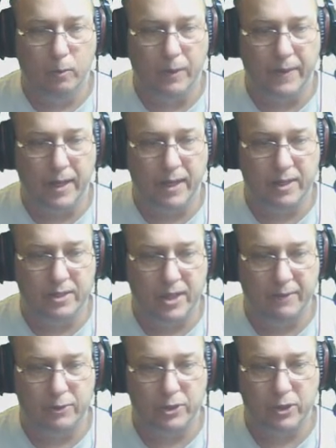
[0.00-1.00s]
thing I can say
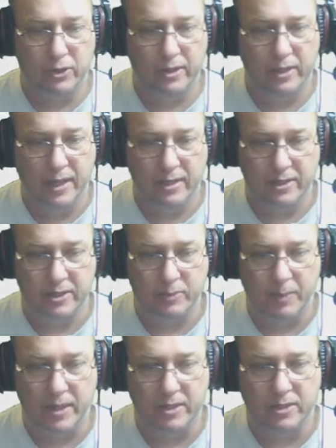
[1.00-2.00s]
for certain, as
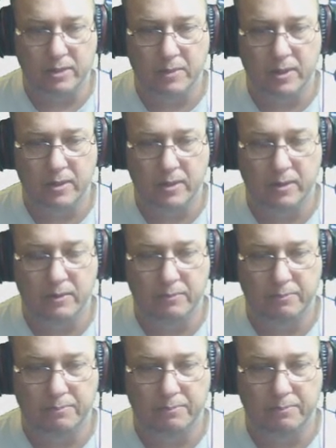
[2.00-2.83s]
despite some